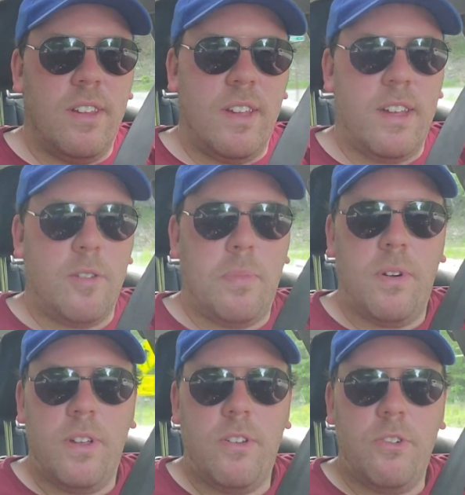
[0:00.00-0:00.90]
As
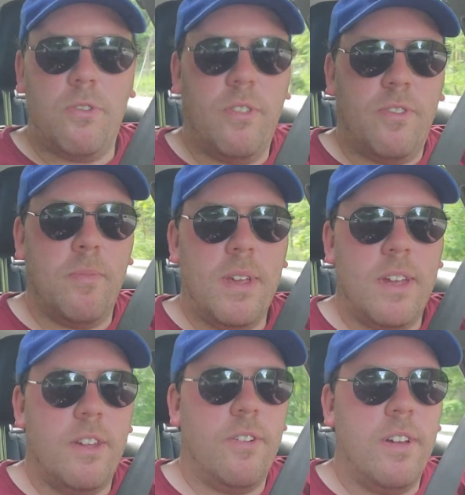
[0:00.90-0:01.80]
per usual for me
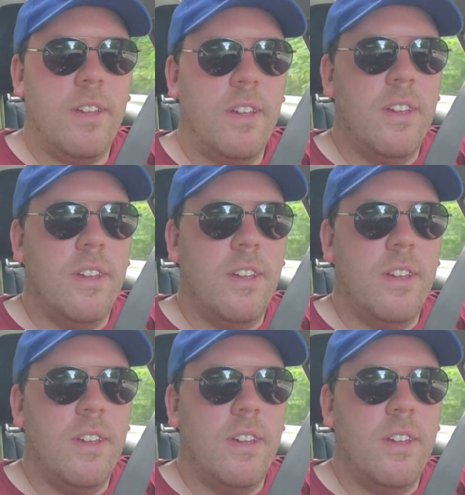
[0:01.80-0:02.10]
anyway.